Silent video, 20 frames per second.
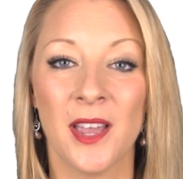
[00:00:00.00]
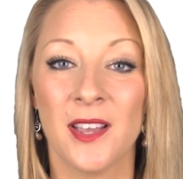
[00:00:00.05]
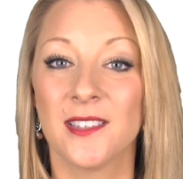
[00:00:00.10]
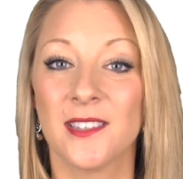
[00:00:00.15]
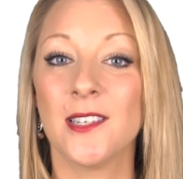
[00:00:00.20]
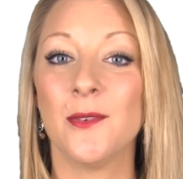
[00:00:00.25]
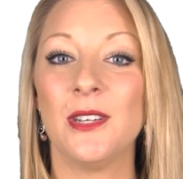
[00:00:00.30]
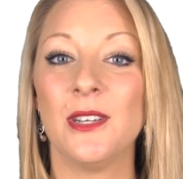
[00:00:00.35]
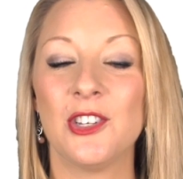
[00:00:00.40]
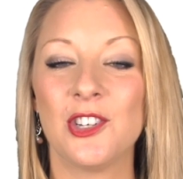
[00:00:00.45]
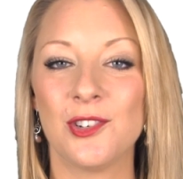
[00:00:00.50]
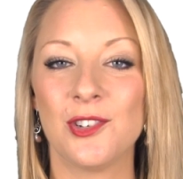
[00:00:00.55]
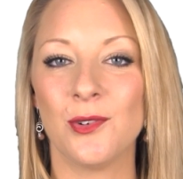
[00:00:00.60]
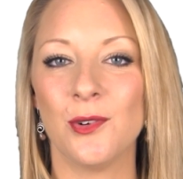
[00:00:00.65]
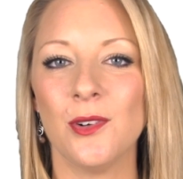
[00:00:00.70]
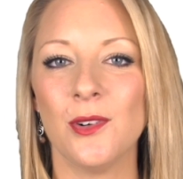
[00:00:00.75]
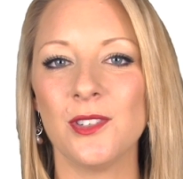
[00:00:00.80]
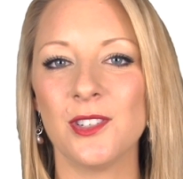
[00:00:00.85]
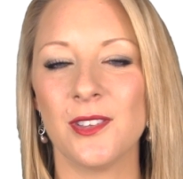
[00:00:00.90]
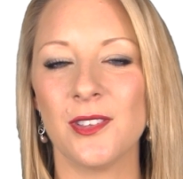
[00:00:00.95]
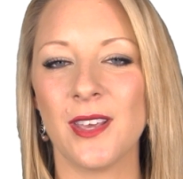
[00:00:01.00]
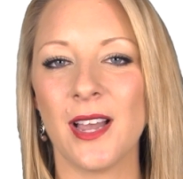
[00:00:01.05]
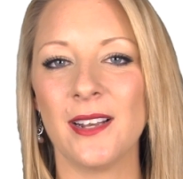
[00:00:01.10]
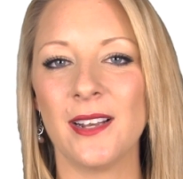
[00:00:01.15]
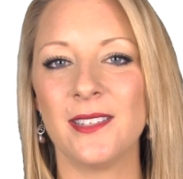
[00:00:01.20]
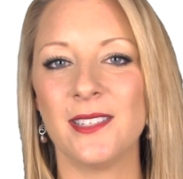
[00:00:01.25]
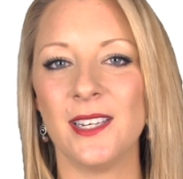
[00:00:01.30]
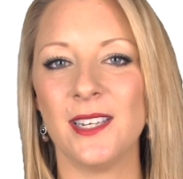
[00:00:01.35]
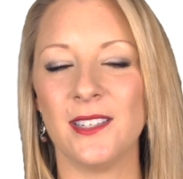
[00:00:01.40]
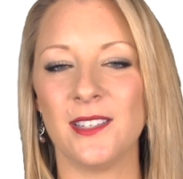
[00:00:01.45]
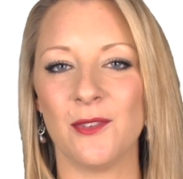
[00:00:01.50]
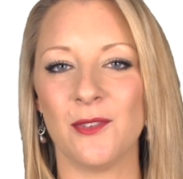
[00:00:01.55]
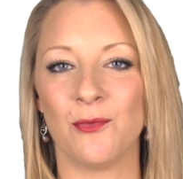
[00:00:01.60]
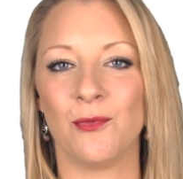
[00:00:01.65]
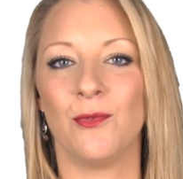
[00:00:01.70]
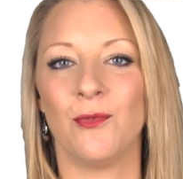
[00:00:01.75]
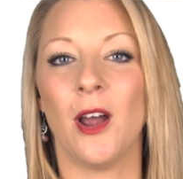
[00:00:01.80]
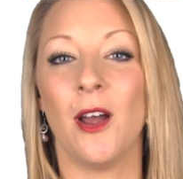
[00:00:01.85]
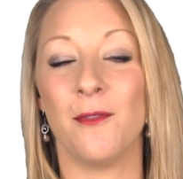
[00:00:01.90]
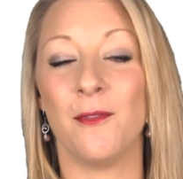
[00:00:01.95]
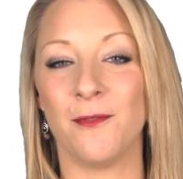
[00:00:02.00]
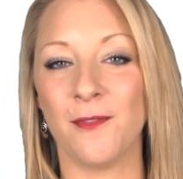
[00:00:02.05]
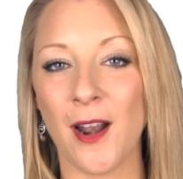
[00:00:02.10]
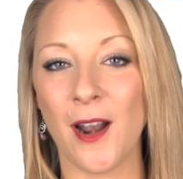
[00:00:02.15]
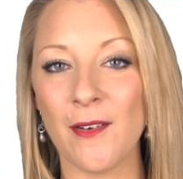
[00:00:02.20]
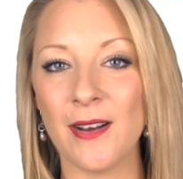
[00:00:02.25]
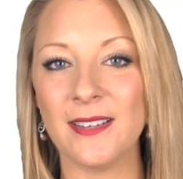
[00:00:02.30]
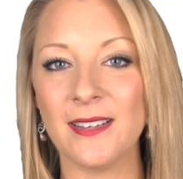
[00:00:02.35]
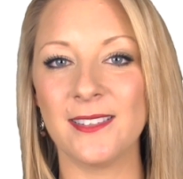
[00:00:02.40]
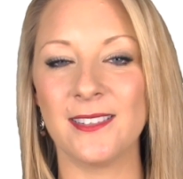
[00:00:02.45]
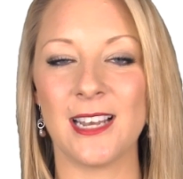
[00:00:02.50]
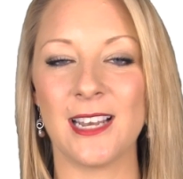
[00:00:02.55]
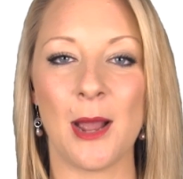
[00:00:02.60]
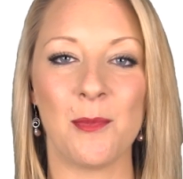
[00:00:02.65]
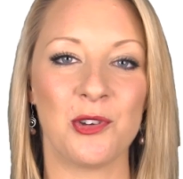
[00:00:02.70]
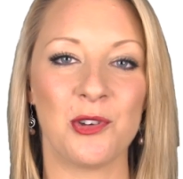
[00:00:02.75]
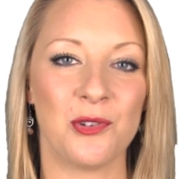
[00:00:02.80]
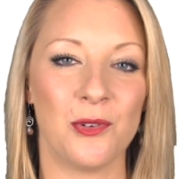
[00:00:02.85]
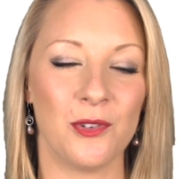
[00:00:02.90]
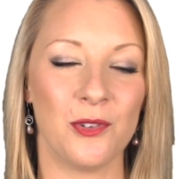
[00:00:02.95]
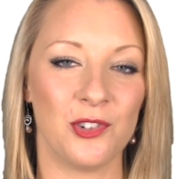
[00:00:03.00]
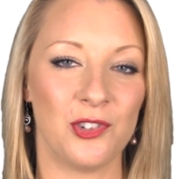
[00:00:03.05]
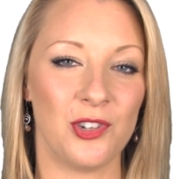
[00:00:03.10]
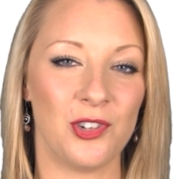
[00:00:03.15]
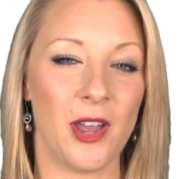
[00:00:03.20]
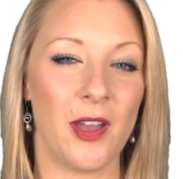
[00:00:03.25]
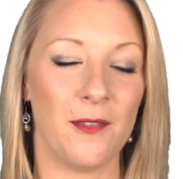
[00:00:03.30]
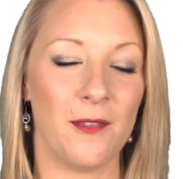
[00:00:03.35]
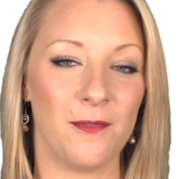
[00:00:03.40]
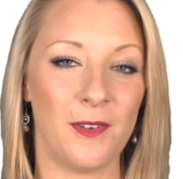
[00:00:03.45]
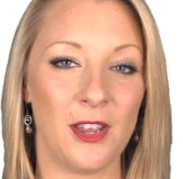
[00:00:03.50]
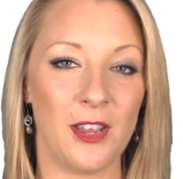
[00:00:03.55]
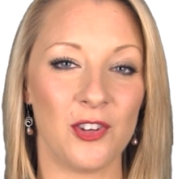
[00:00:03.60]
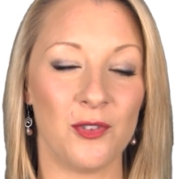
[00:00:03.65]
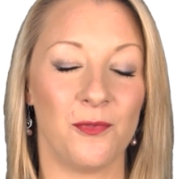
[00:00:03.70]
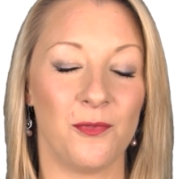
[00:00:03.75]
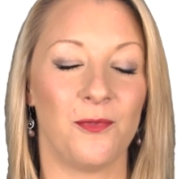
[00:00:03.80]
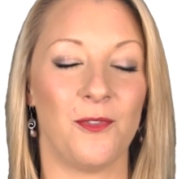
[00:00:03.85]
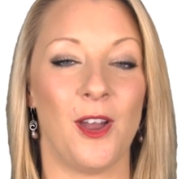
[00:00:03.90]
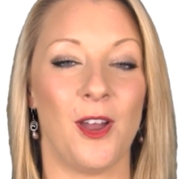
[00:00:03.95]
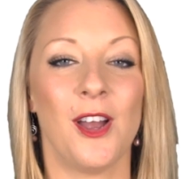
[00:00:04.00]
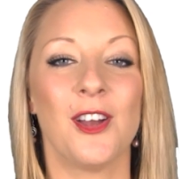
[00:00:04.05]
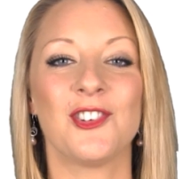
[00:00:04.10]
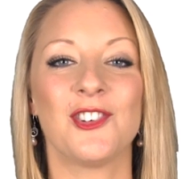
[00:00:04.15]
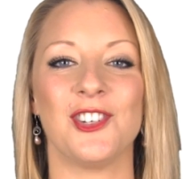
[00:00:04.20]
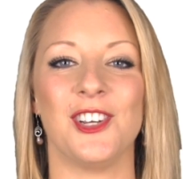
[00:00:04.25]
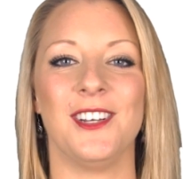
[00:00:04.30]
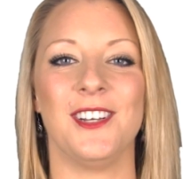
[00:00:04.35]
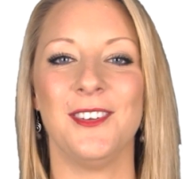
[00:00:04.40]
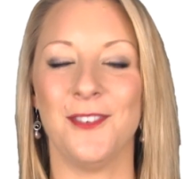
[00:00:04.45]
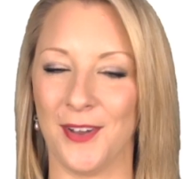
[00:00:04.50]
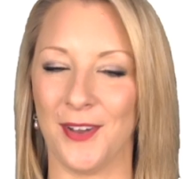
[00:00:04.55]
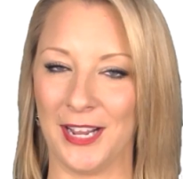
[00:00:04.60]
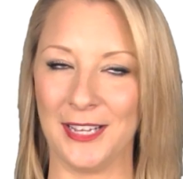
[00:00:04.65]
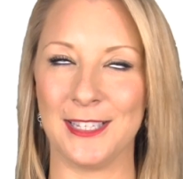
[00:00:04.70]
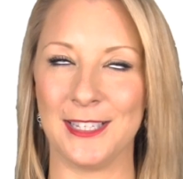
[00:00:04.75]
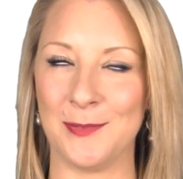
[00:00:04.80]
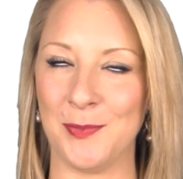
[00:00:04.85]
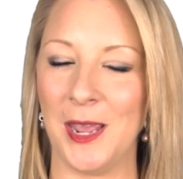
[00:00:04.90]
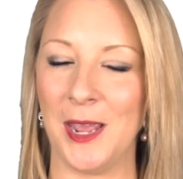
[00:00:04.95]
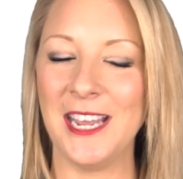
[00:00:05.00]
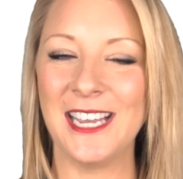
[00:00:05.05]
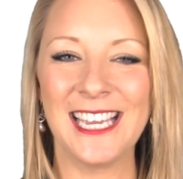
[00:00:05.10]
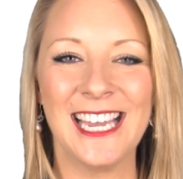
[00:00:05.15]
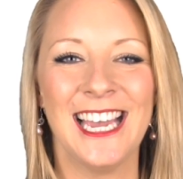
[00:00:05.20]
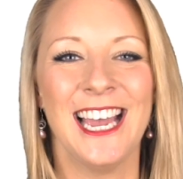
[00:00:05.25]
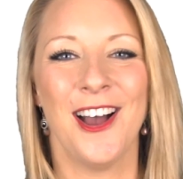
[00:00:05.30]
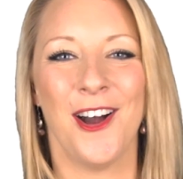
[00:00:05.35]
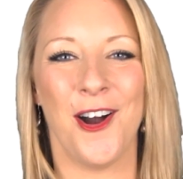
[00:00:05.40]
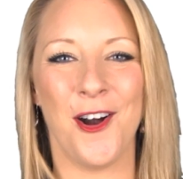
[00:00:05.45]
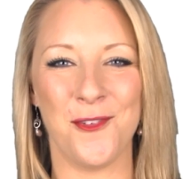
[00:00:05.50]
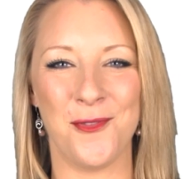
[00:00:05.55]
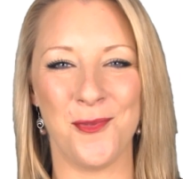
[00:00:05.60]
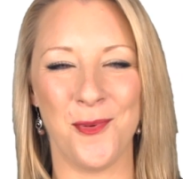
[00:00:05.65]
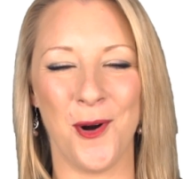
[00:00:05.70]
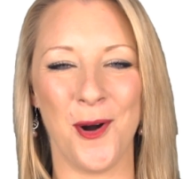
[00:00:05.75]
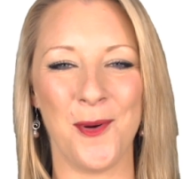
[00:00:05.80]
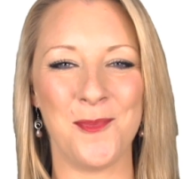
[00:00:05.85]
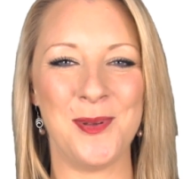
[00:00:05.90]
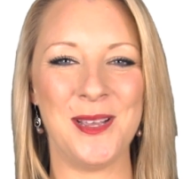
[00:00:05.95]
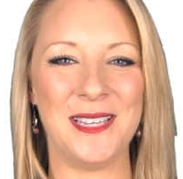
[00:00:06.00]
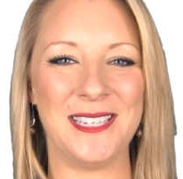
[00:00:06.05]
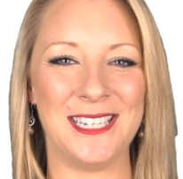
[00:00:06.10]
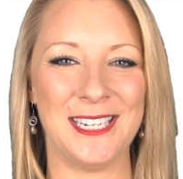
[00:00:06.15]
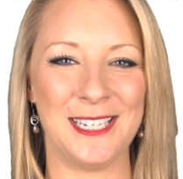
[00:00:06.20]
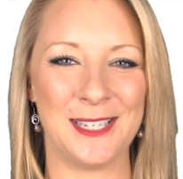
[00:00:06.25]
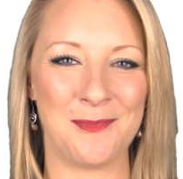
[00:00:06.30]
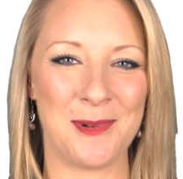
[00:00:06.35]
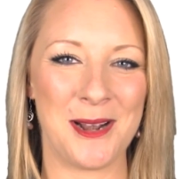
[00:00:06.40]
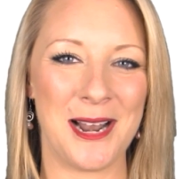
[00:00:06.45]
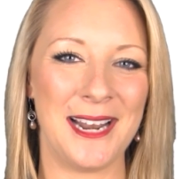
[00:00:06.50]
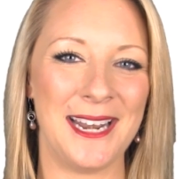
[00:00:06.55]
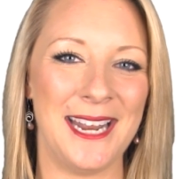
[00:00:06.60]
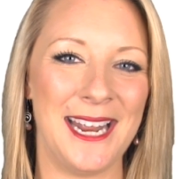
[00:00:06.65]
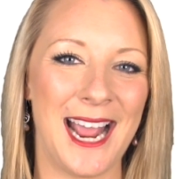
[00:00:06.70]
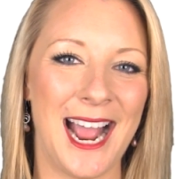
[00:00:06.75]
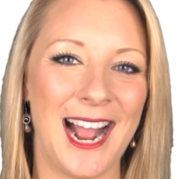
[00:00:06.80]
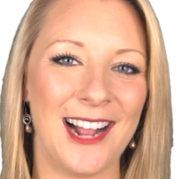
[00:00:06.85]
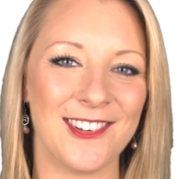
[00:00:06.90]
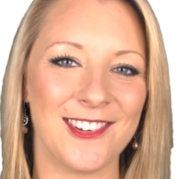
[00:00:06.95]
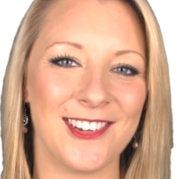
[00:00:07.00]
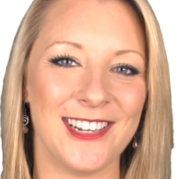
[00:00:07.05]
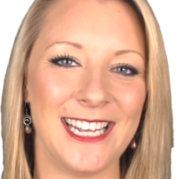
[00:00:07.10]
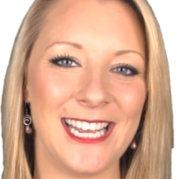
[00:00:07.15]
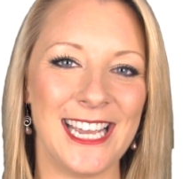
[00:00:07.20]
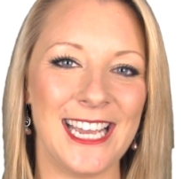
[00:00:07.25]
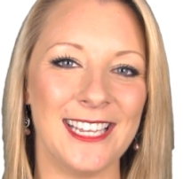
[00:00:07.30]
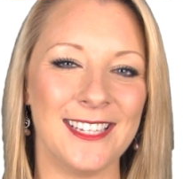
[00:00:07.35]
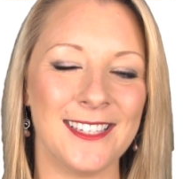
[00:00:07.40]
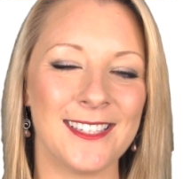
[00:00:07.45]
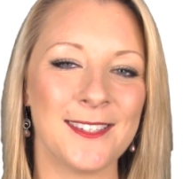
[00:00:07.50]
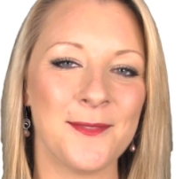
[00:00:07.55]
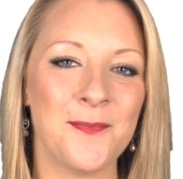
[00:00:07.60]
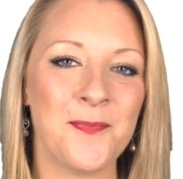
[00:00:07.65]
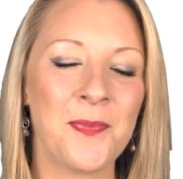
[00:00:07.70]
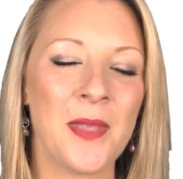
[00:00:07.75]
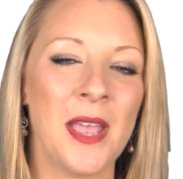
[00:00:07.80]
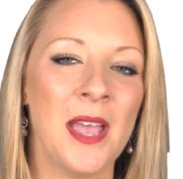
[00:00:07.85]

So, in short, that is a very snapshot uh, version, I can speak, of what business planning actually is.